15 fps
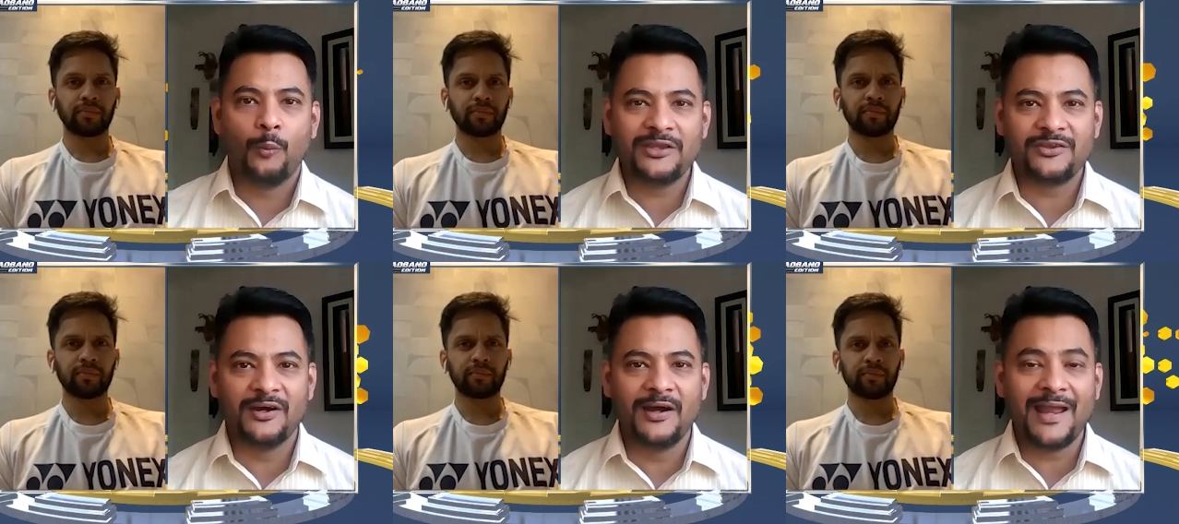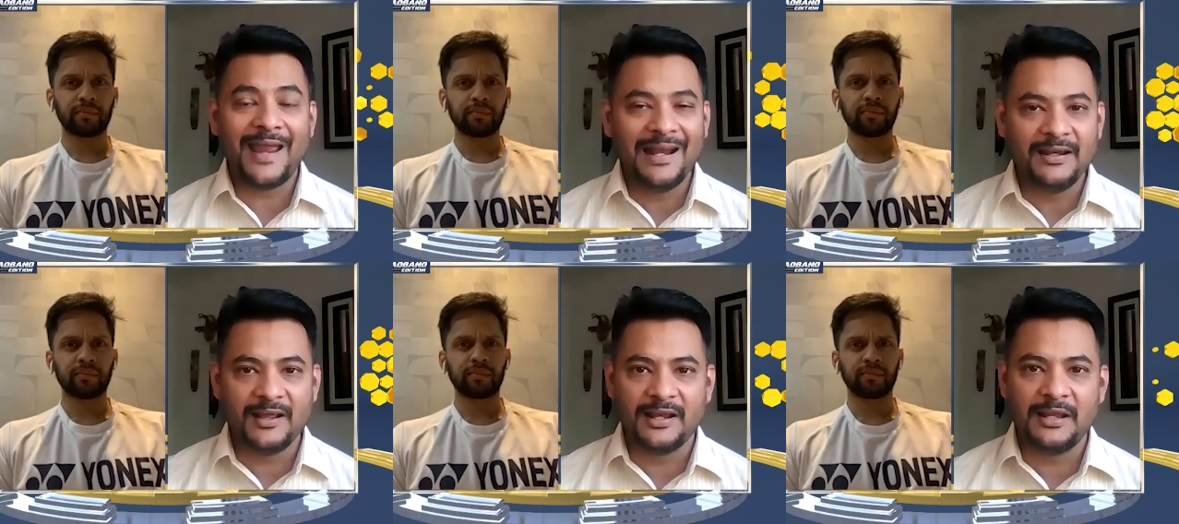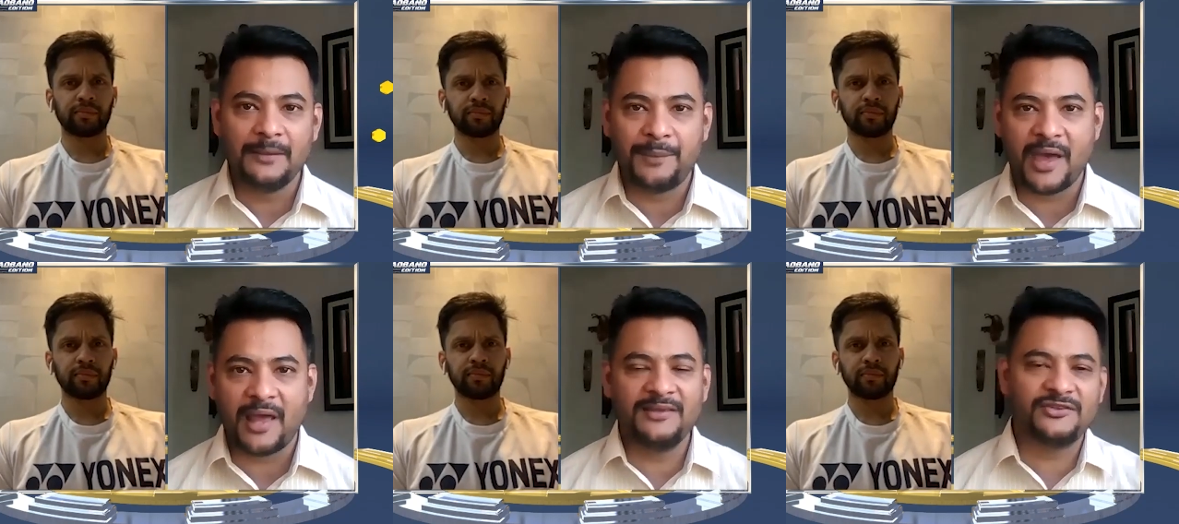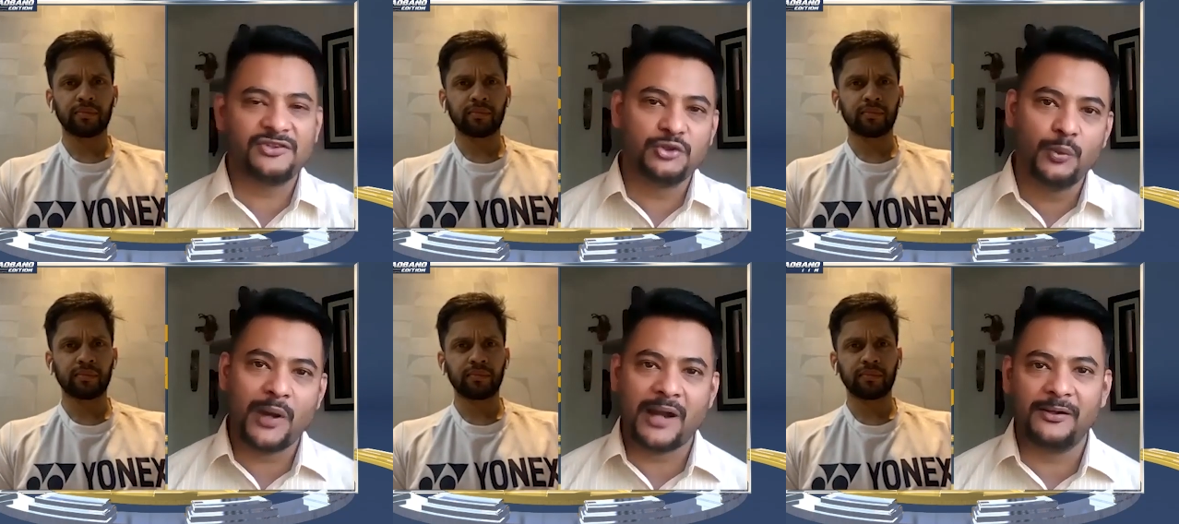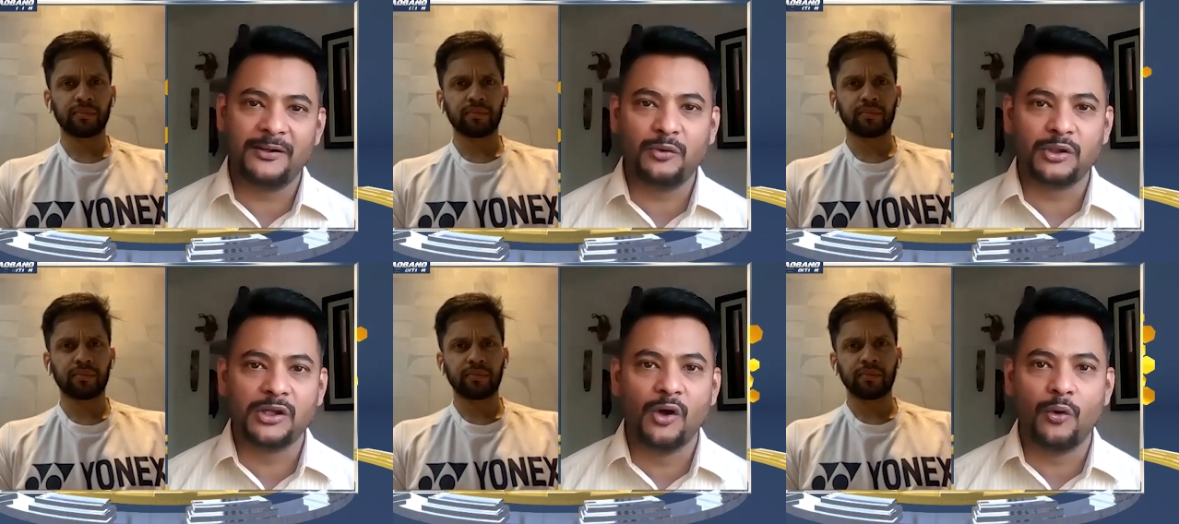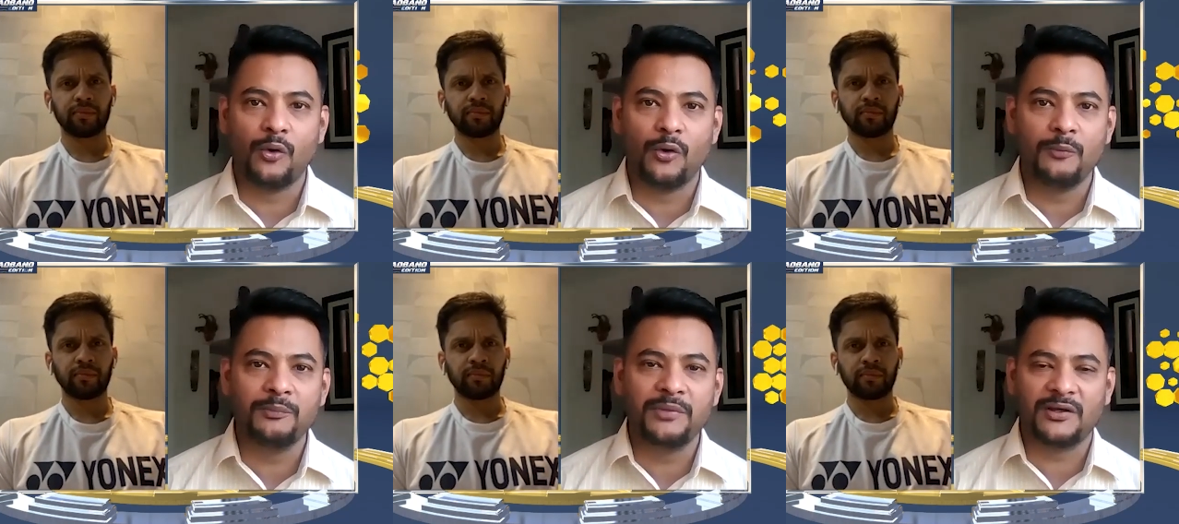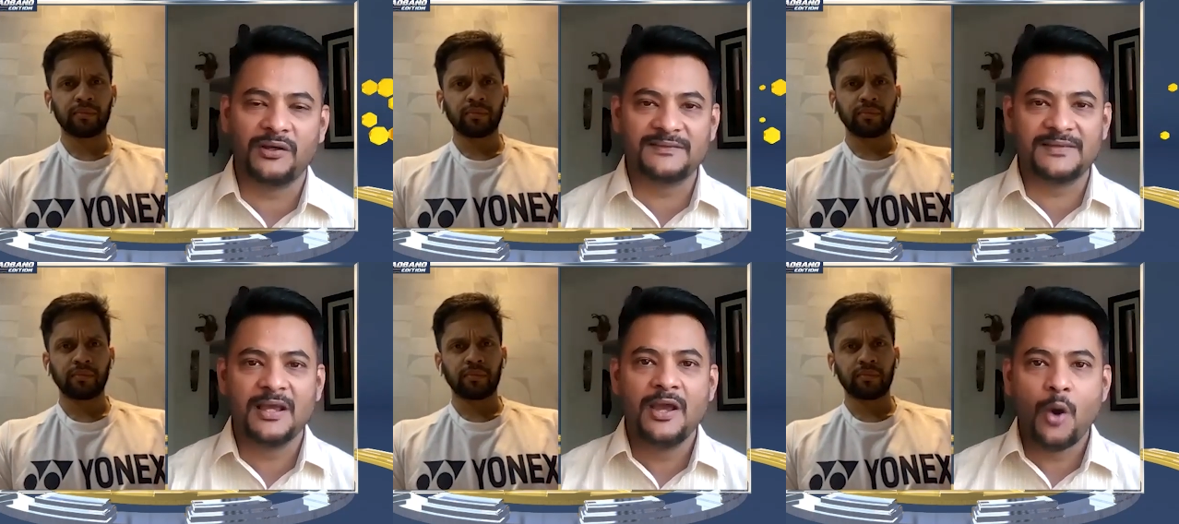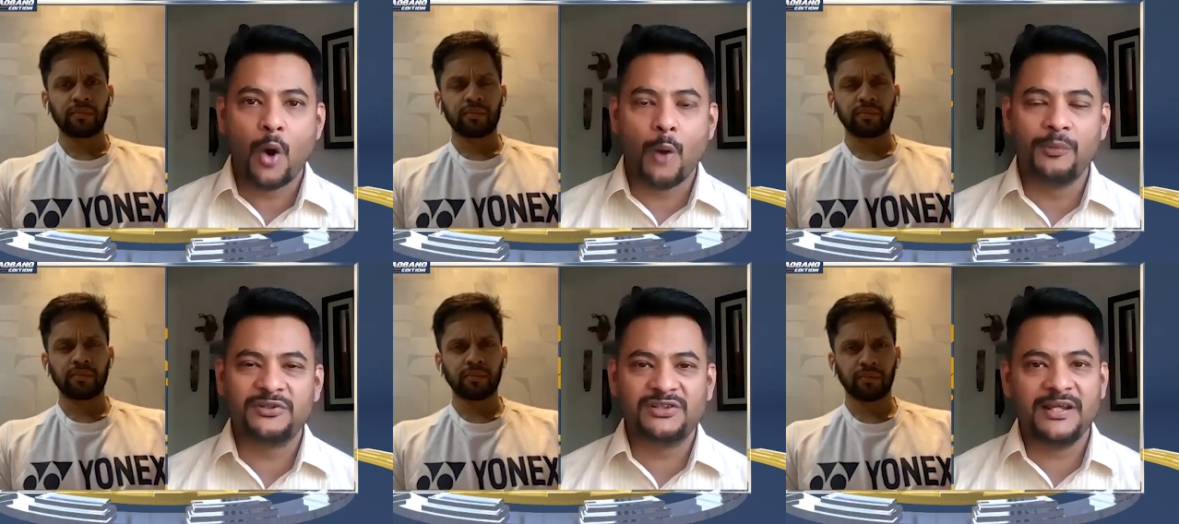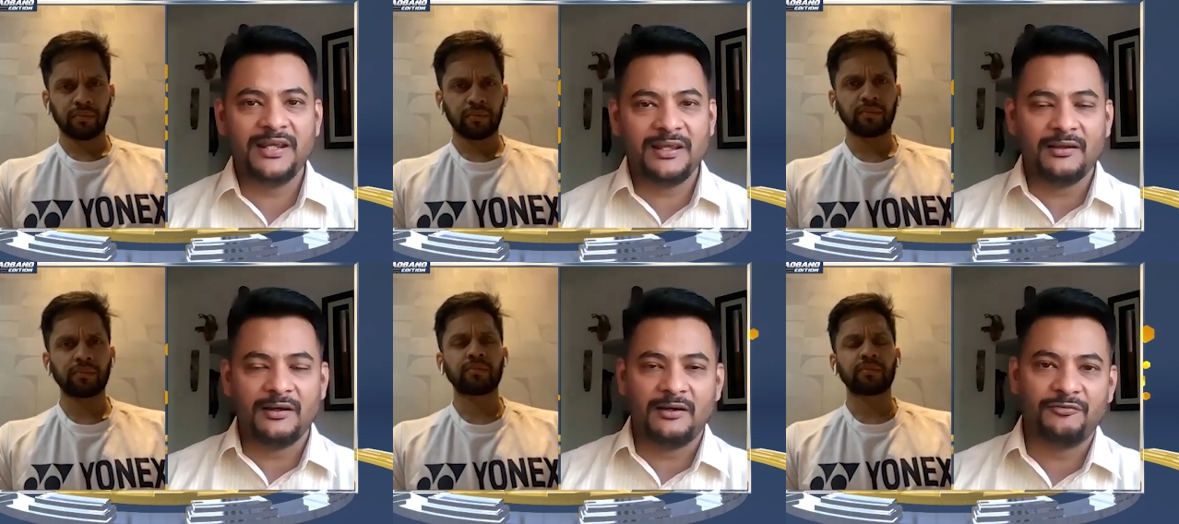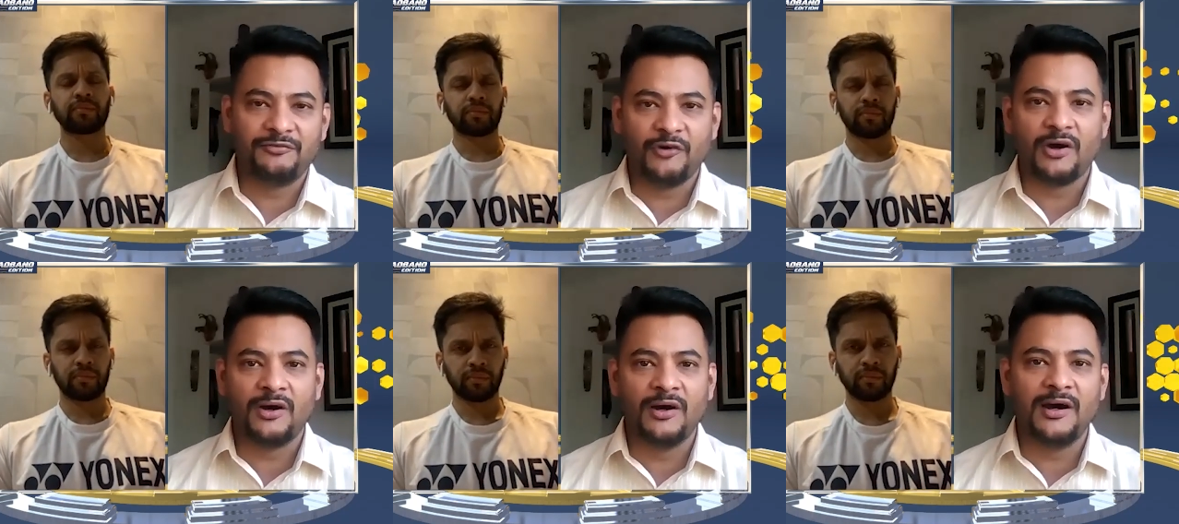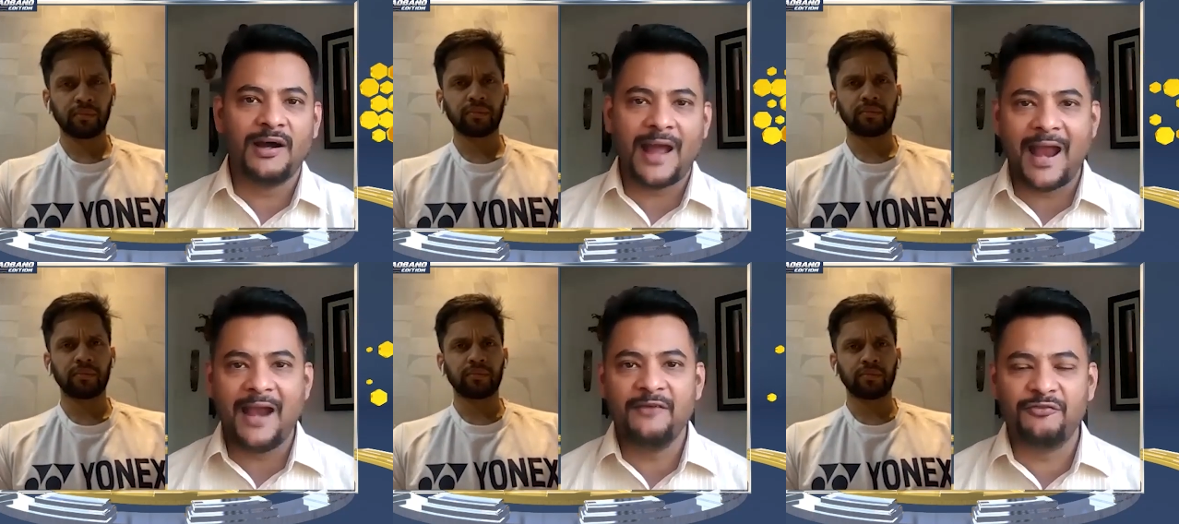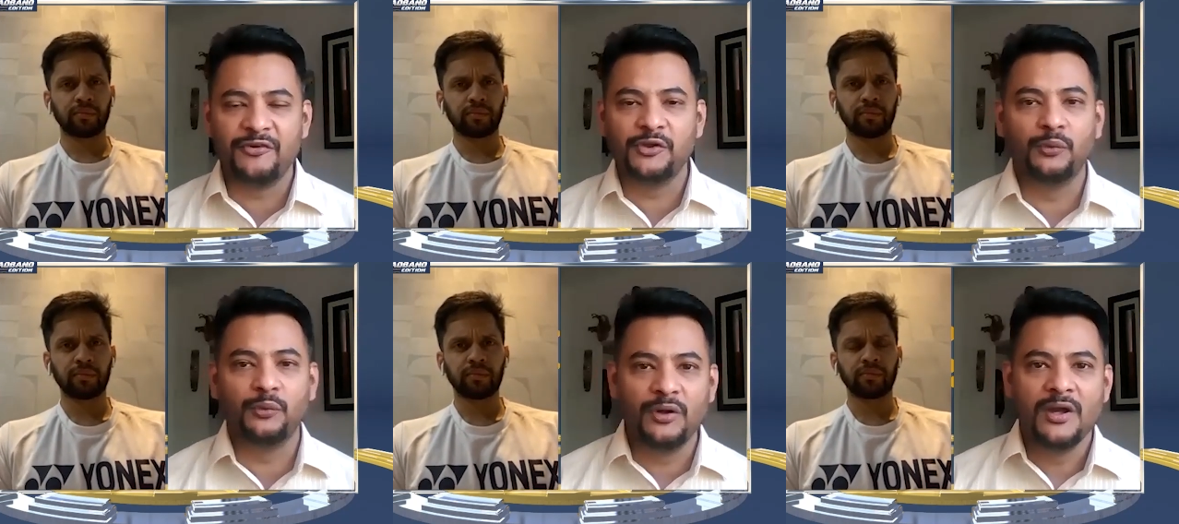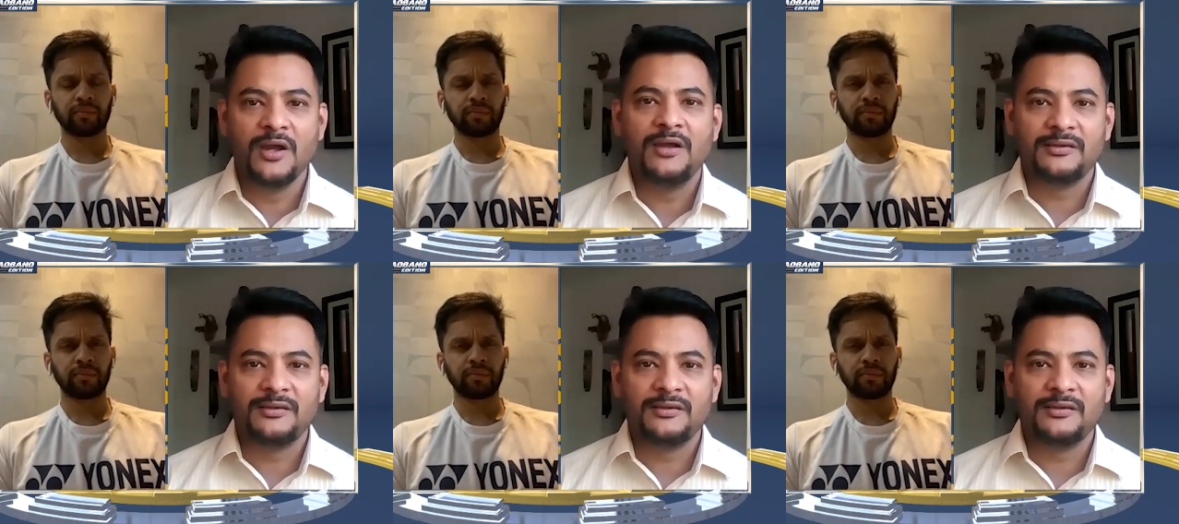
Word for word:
Speaker 1: with her elderly parents. You headed to your home because obviously, uh, for her and for you,